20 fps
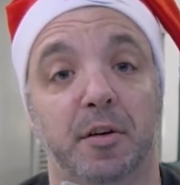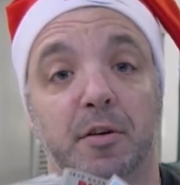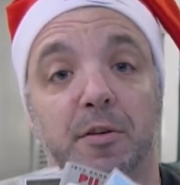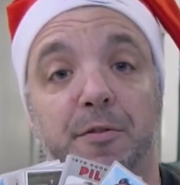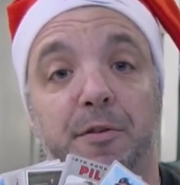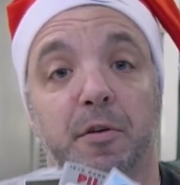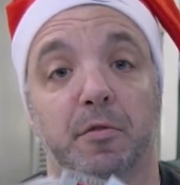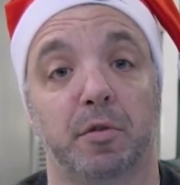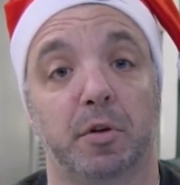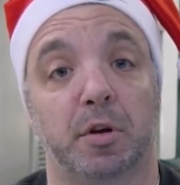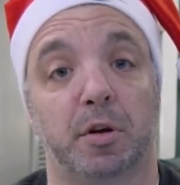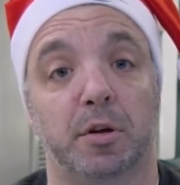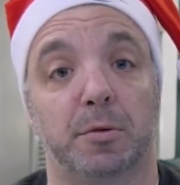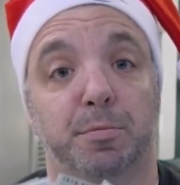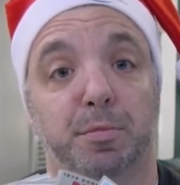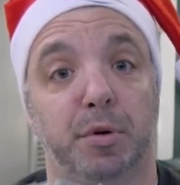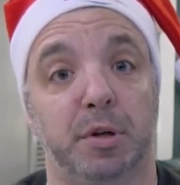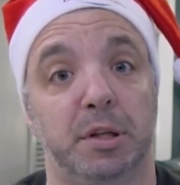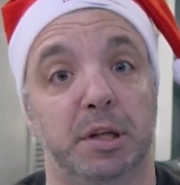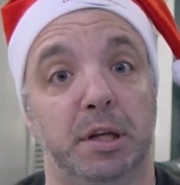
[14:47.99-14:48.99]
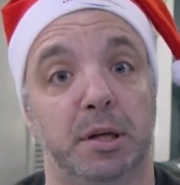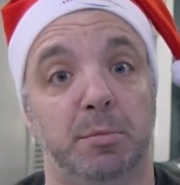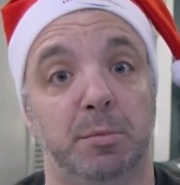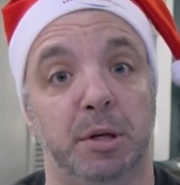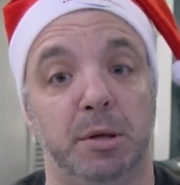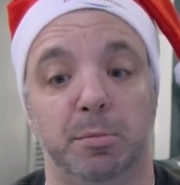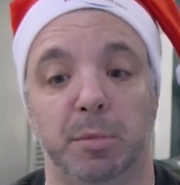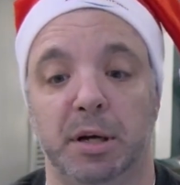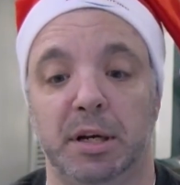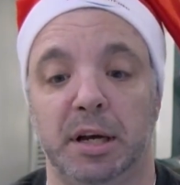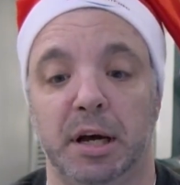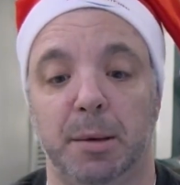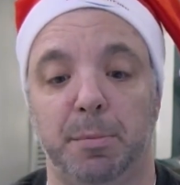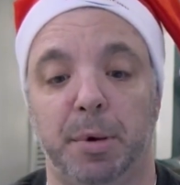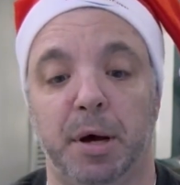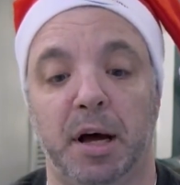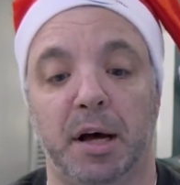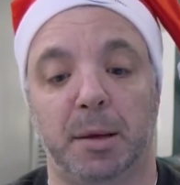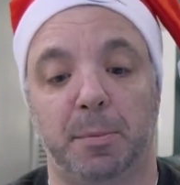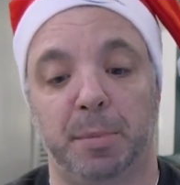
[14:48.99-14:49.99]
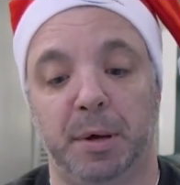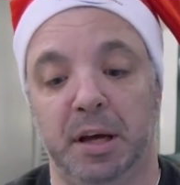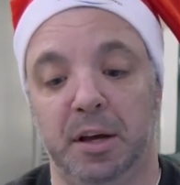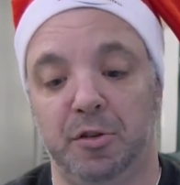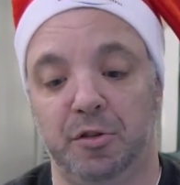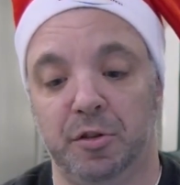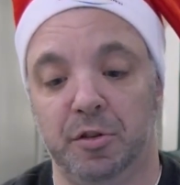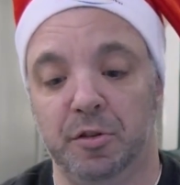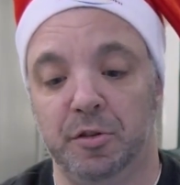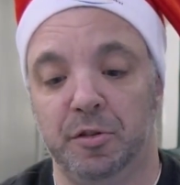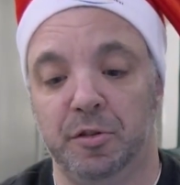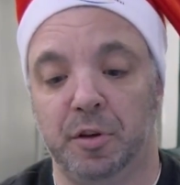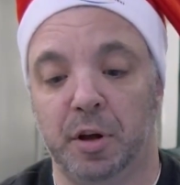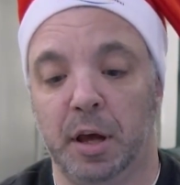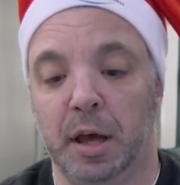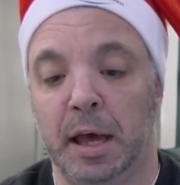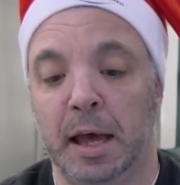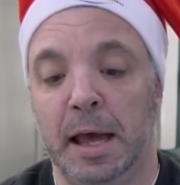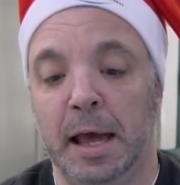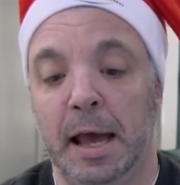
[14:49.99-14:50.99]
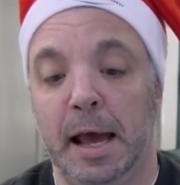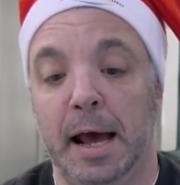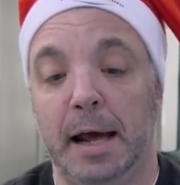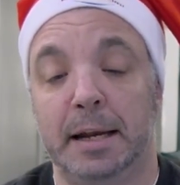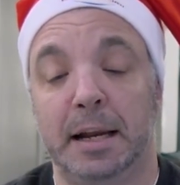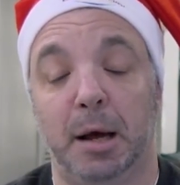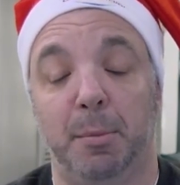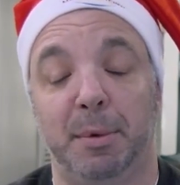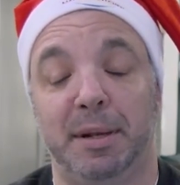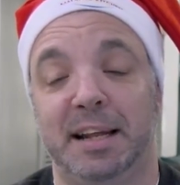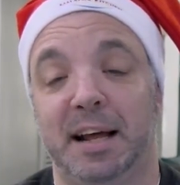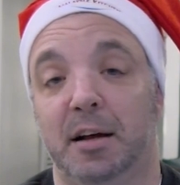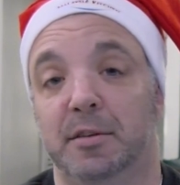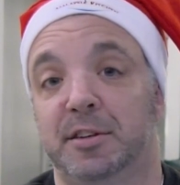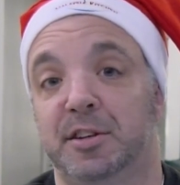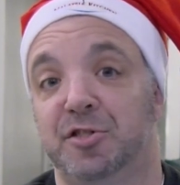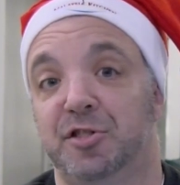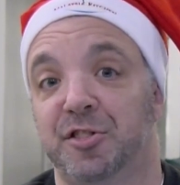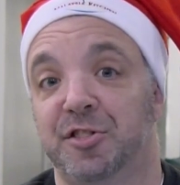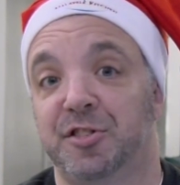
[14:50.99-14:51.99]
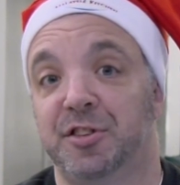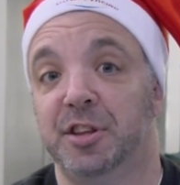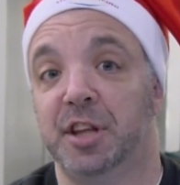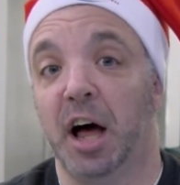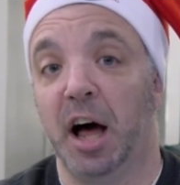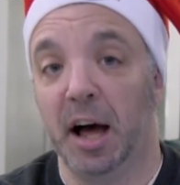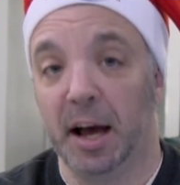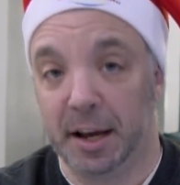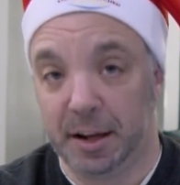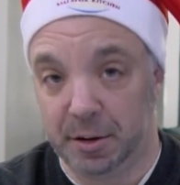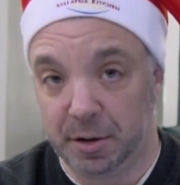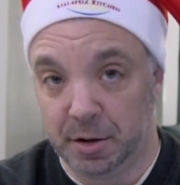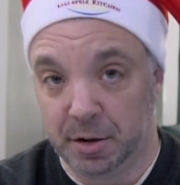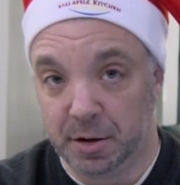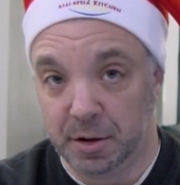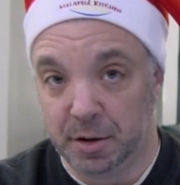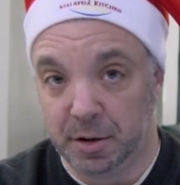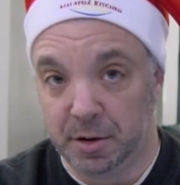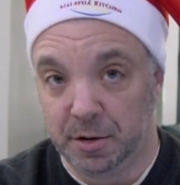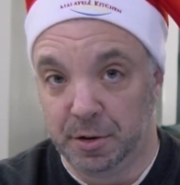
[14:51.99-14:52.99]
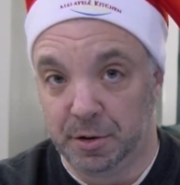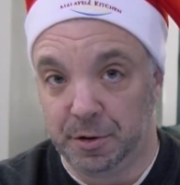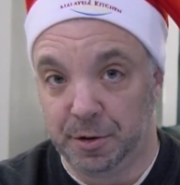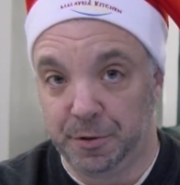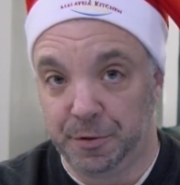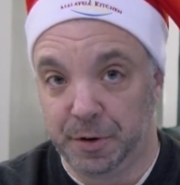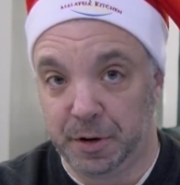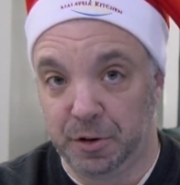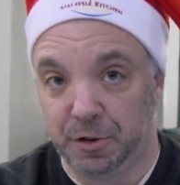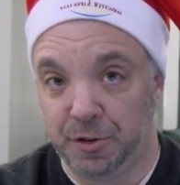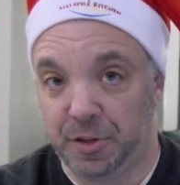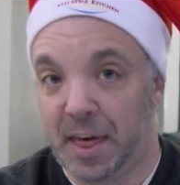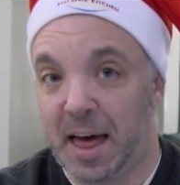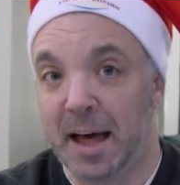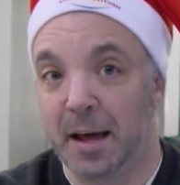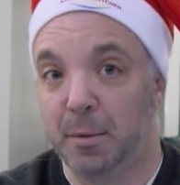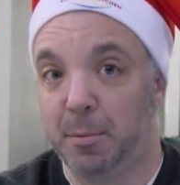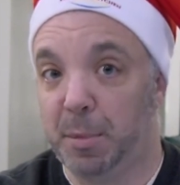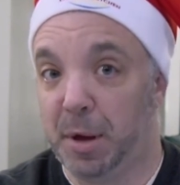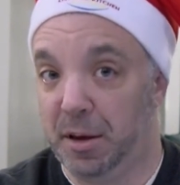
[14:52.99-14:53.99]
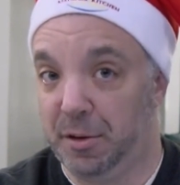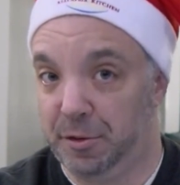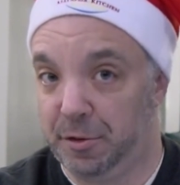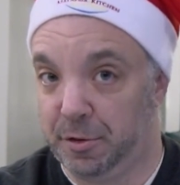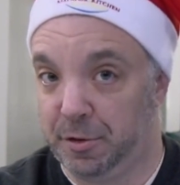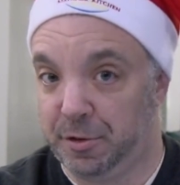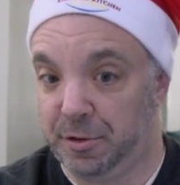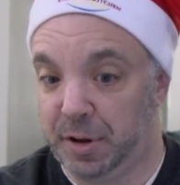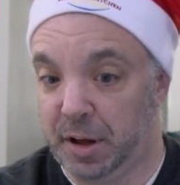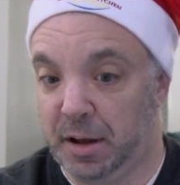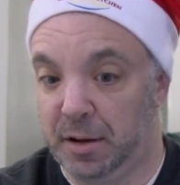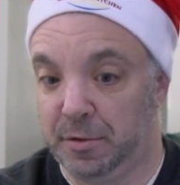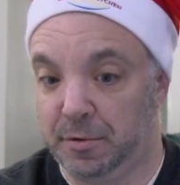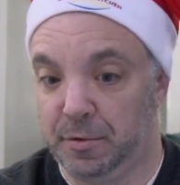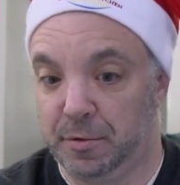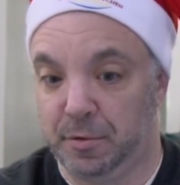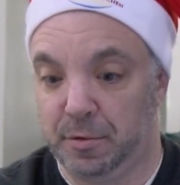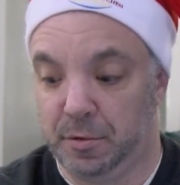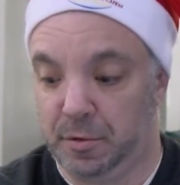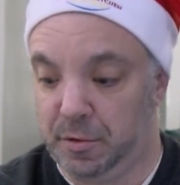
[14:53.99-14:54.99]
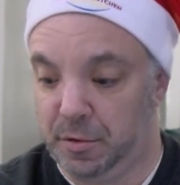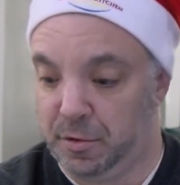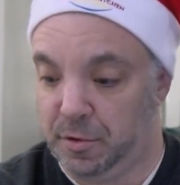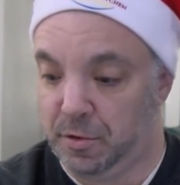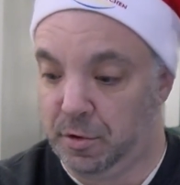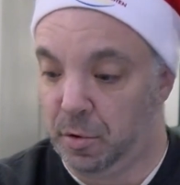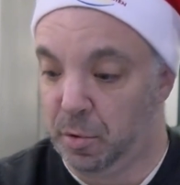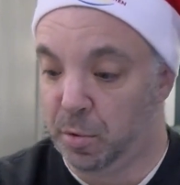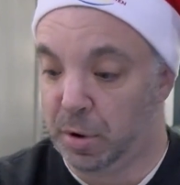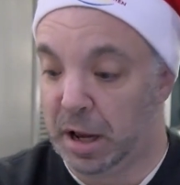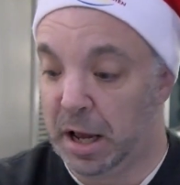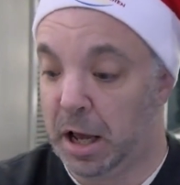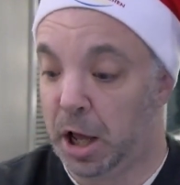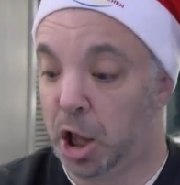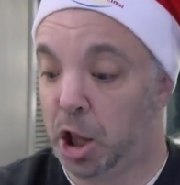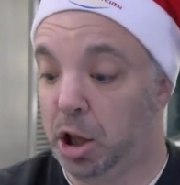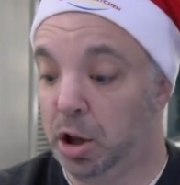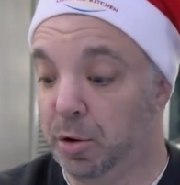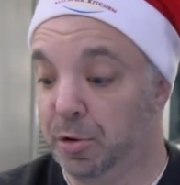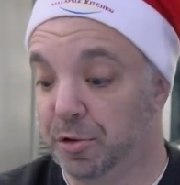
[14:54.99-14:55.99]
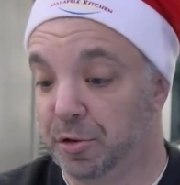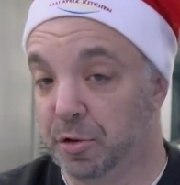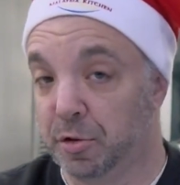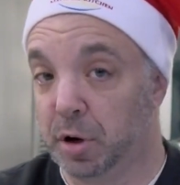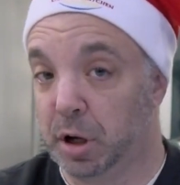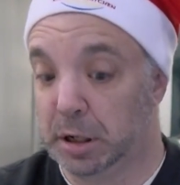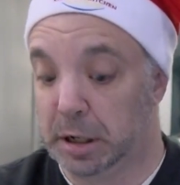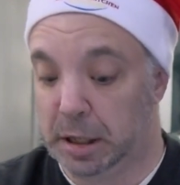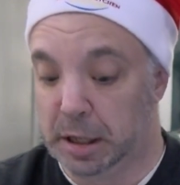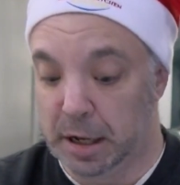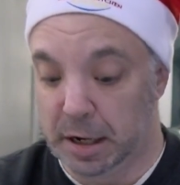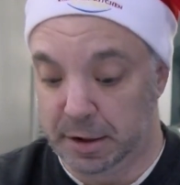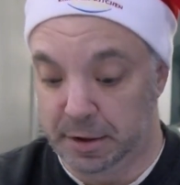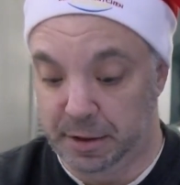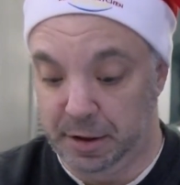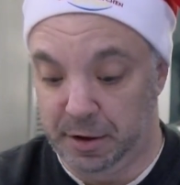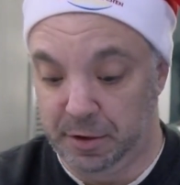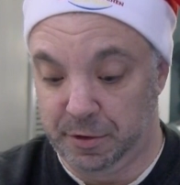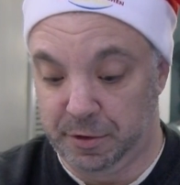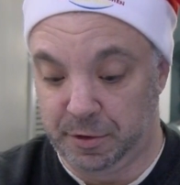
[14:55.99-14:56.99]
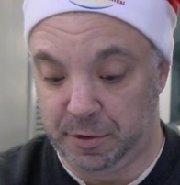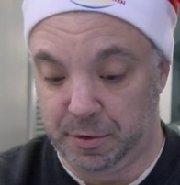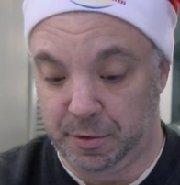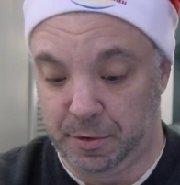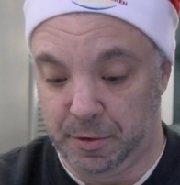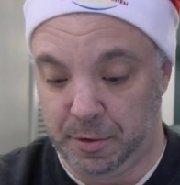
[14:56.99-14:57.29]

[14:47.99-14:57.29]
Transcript: Going to feel real good putting them in my 9 pocket pages, and I'll be down to just 9 to finish that master set. So we're getting closer on a lot of these.